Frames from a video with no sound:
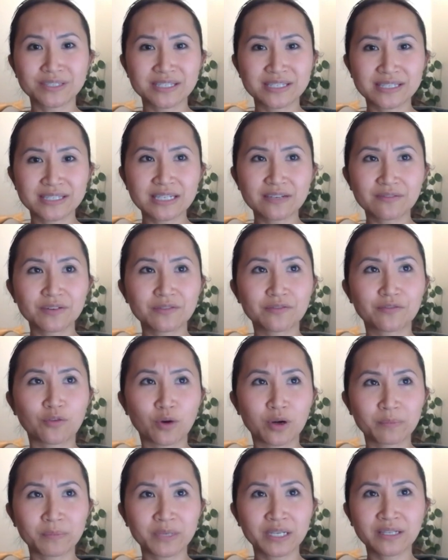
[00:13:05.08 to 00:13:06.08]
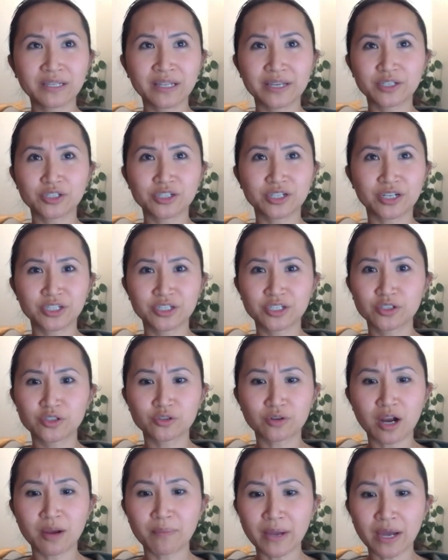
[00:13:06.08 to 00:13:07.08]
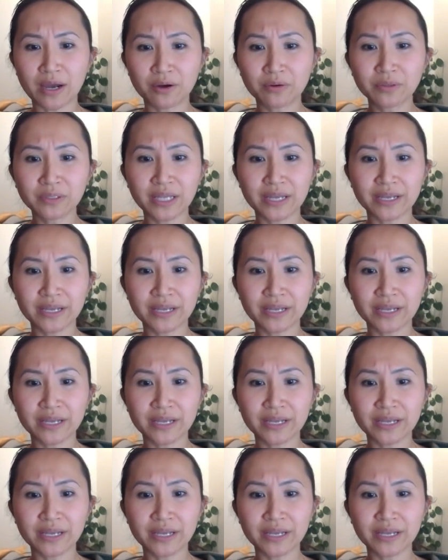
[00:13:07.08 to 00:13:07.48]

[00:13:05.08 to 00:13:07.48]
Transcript: was this even for me? Like, should I just drop out?